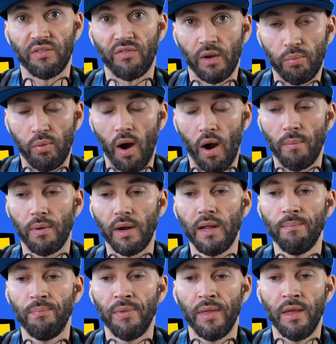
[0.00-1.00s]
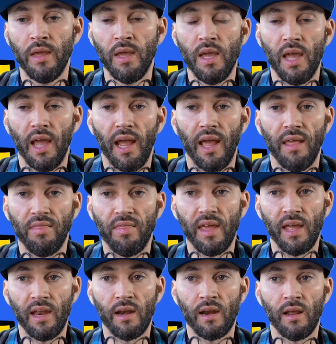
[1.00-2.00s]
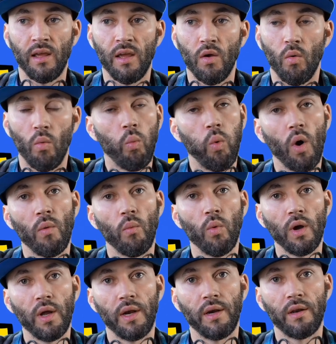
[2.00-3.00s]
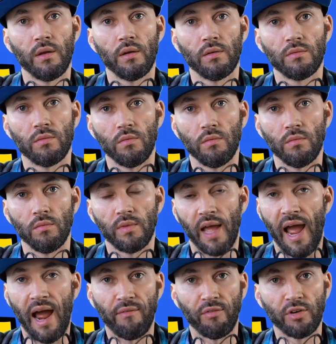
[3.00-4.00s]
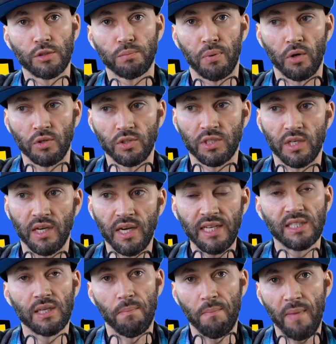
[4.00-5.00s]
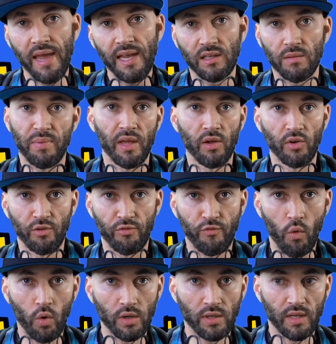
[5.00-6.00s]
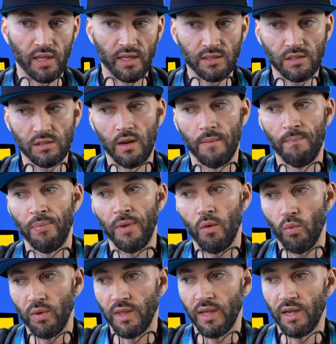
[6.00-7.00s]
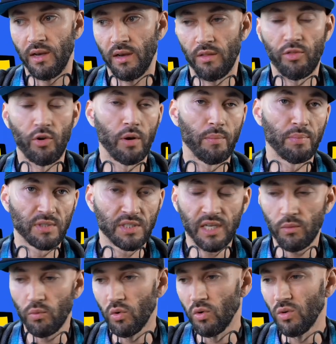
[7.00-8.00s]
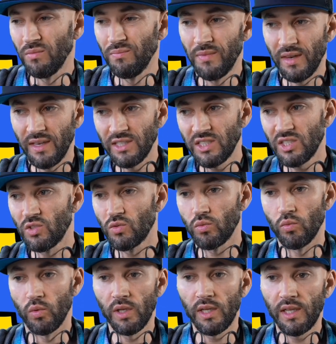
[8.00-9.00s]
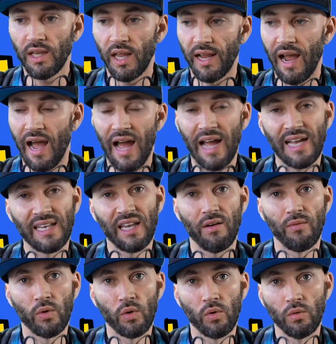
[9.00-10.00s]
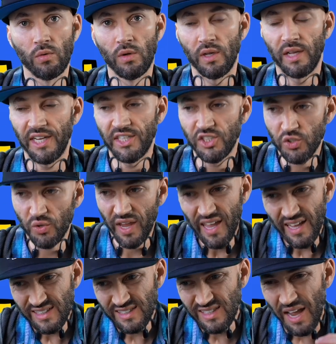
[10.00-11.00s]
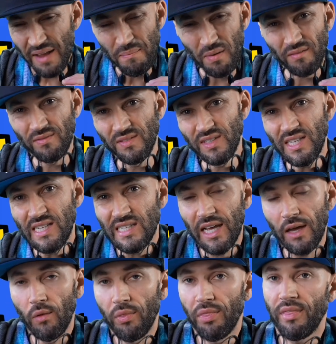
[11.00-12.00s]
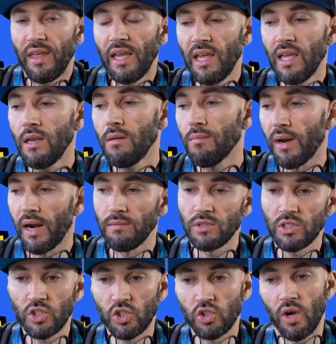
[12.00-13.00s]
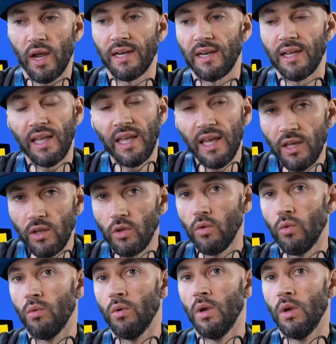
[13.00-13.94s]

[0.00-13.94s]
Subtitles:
property, and then what would the average person need to make to be able to afford this within the 30% rule. This is really like high level, intricate type of detailed thinking, but I'm just trying to get you,